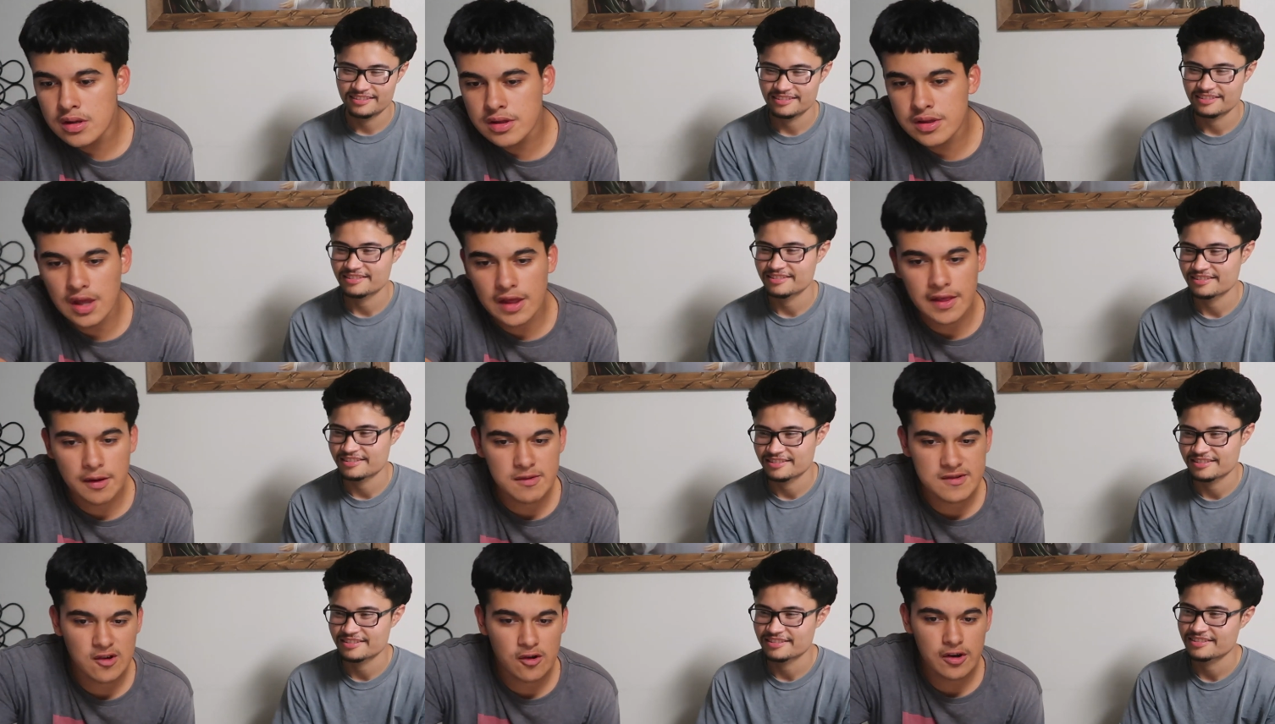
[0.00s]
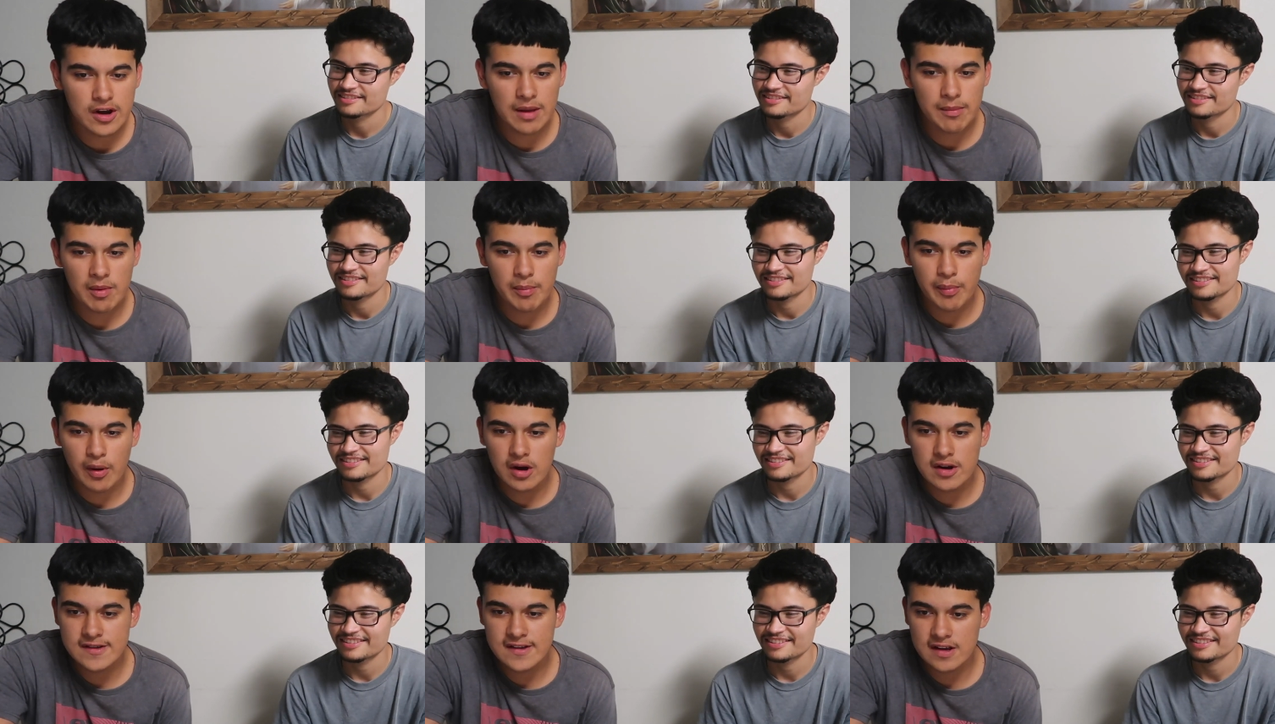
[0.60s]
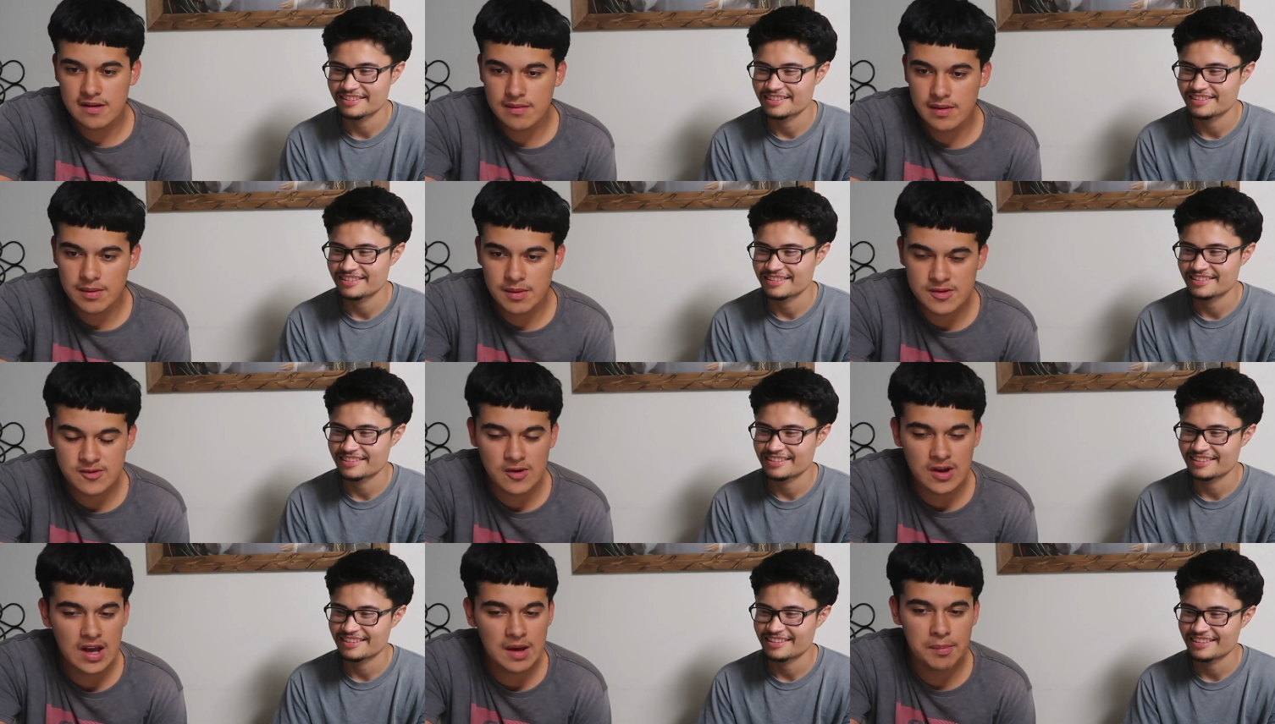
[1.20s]
Speaker 1: Thought they was gonna name it Parkside
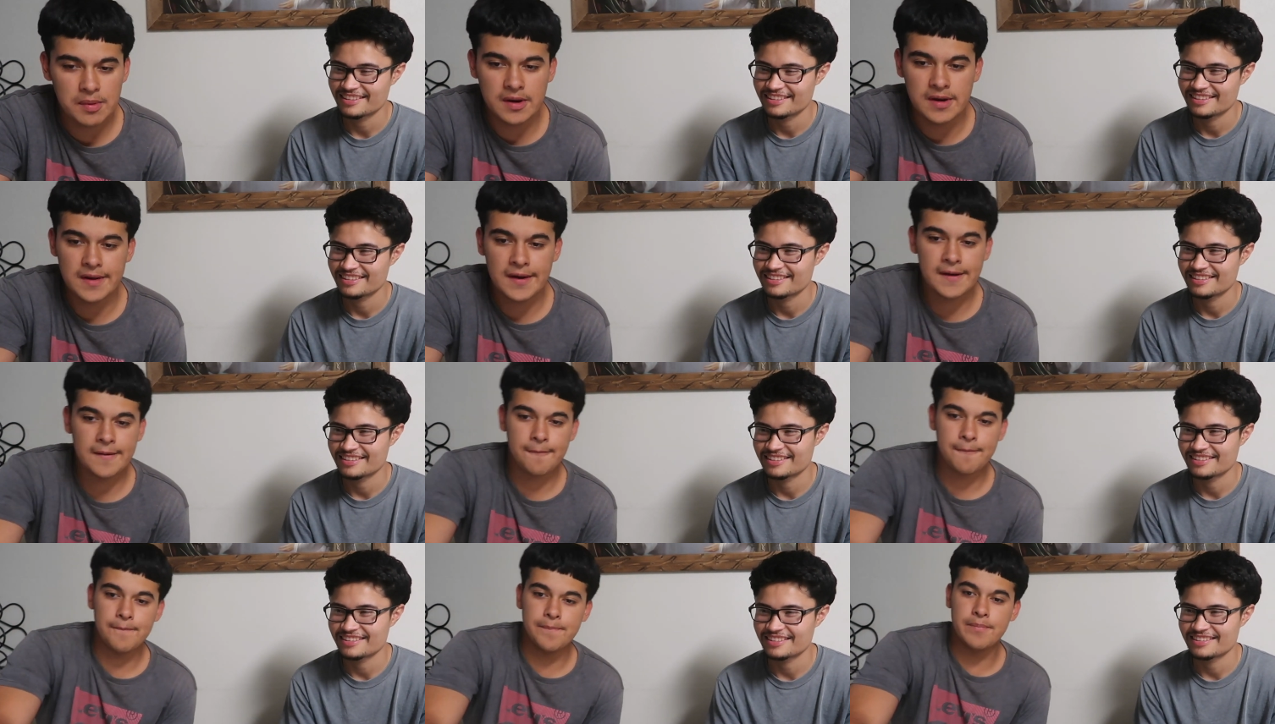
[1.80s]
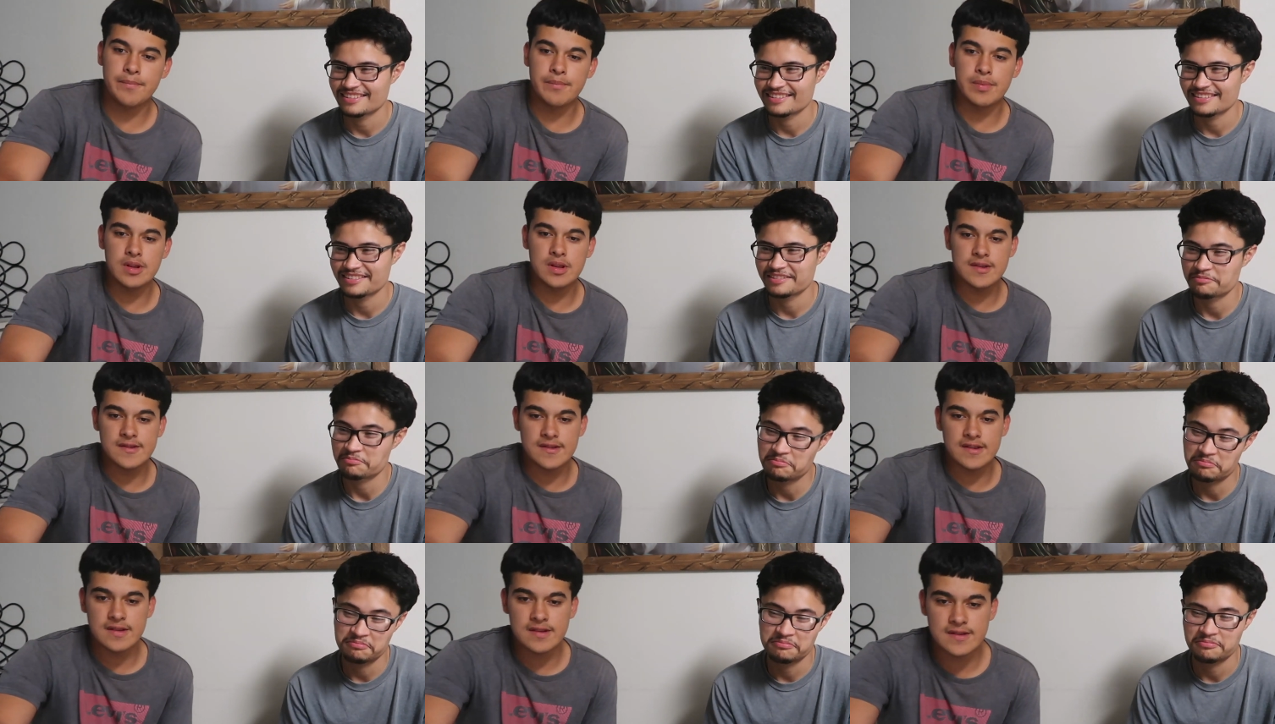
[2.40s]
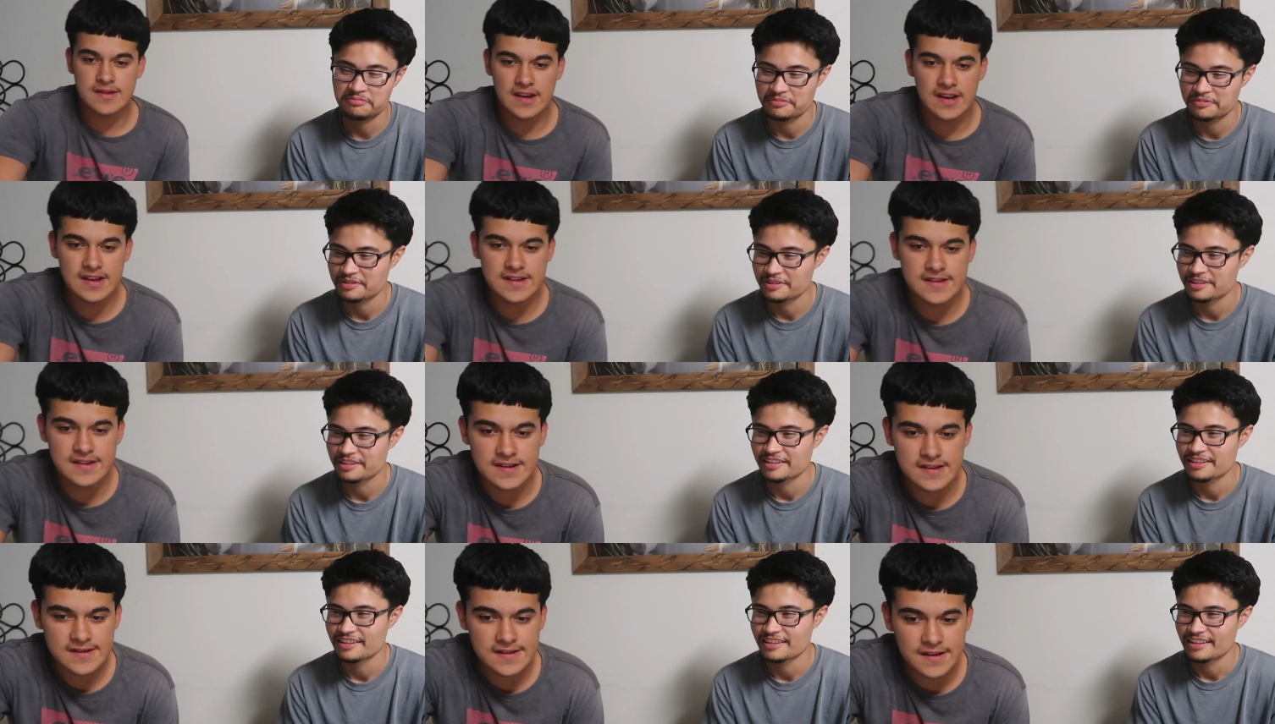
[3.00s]
Babies. What happened to that? but let's, let's get
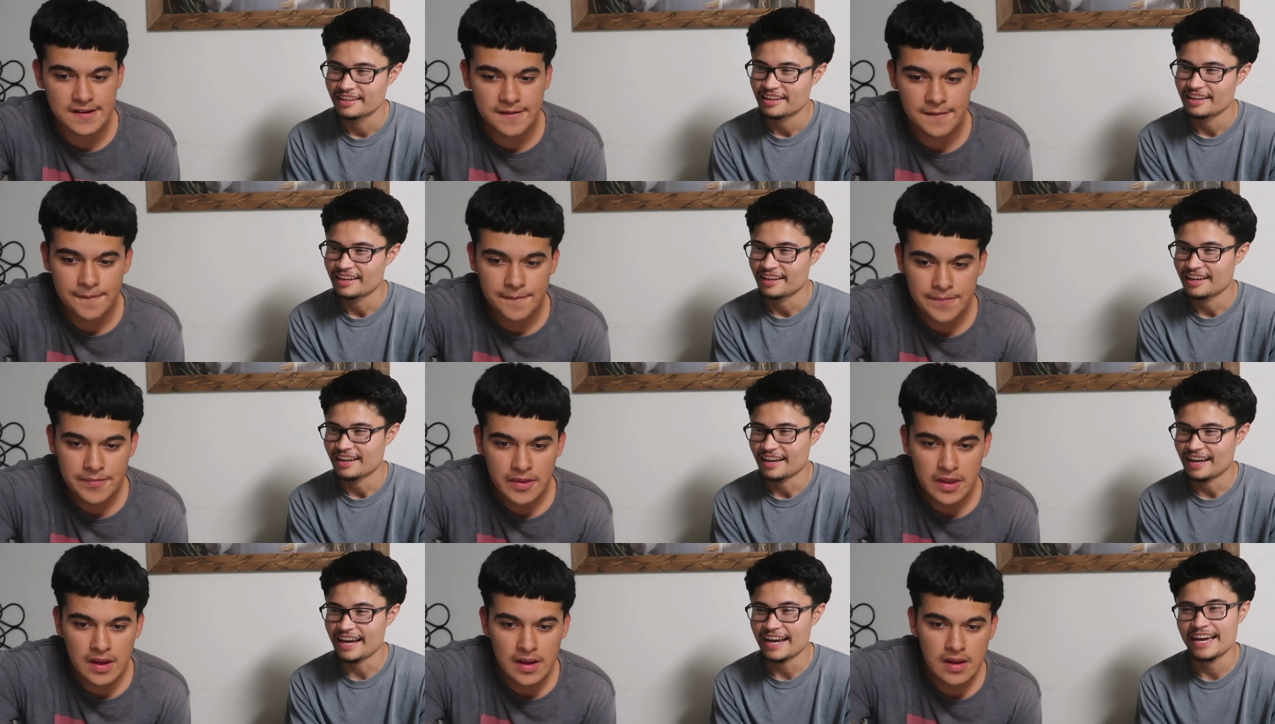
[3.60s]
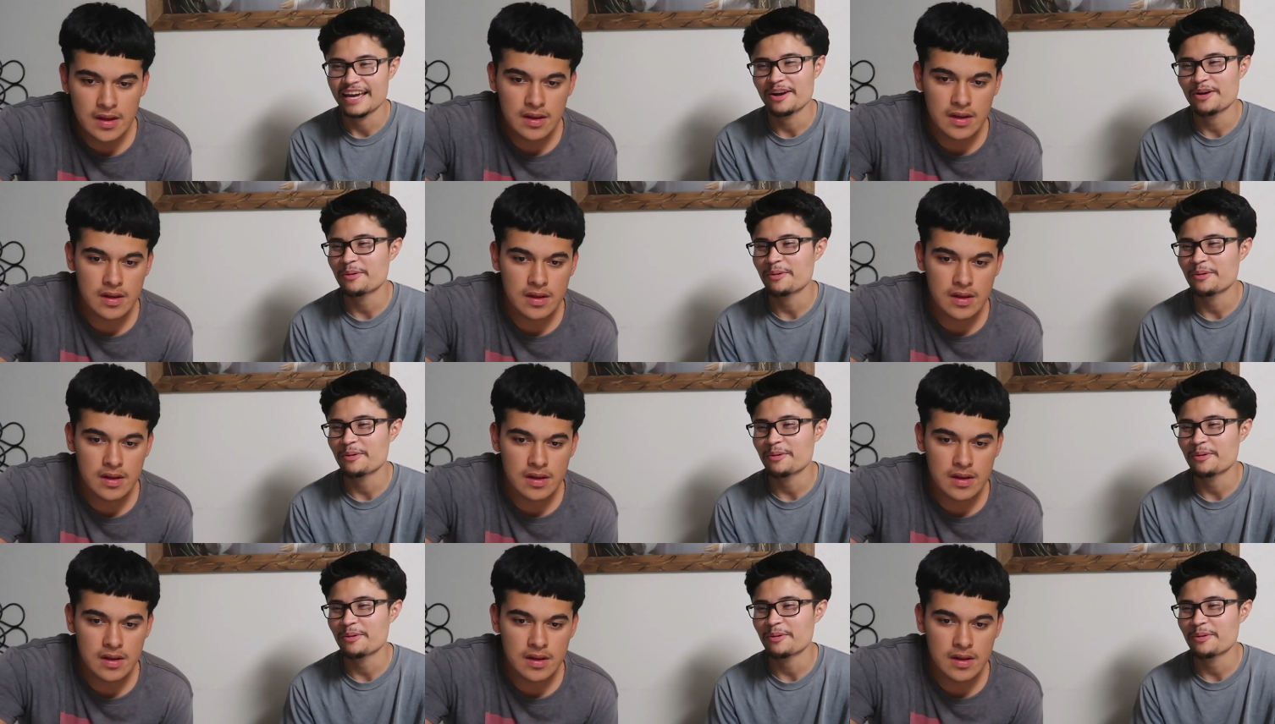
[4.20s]
into this though. Hey, it